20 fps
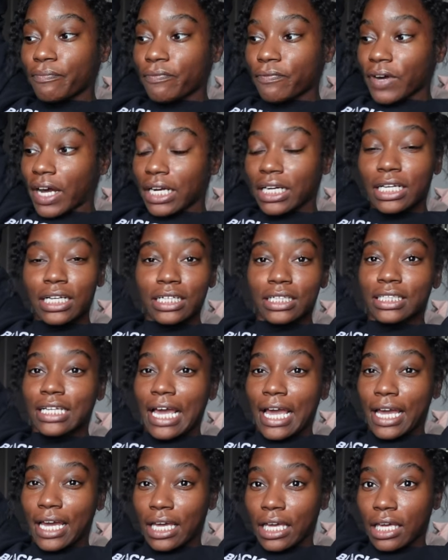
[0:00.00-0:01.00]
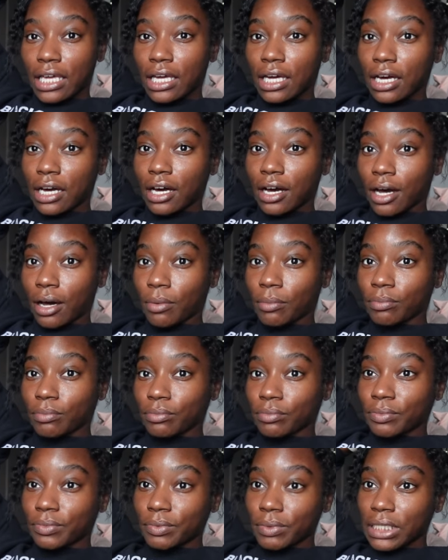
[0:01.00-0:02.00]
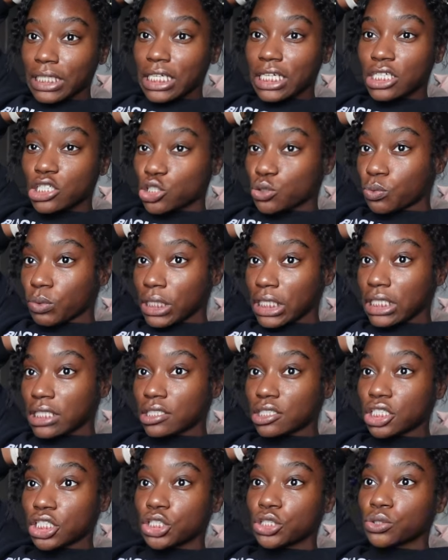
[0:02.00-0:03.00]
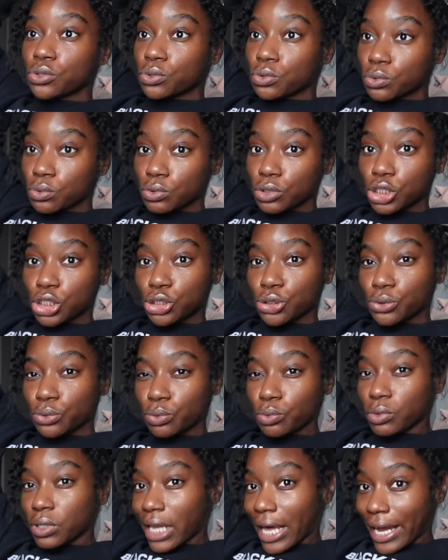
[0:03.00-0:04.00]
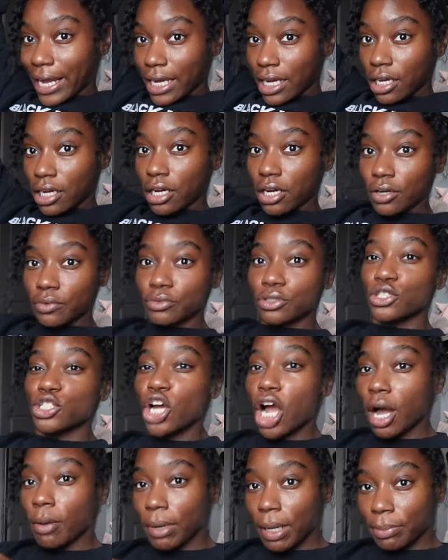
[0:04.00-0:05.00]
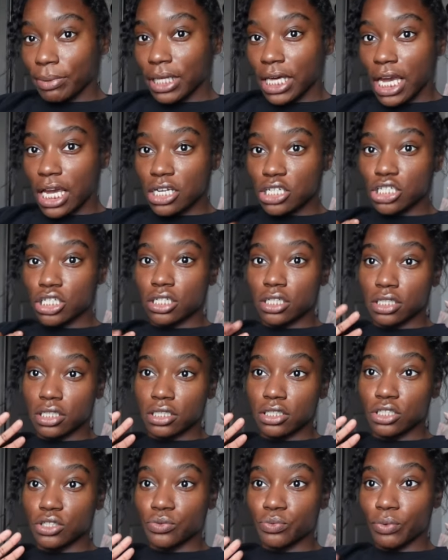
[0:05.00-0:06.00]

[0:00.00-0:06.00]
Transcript: finding a day um each week to do like job applications,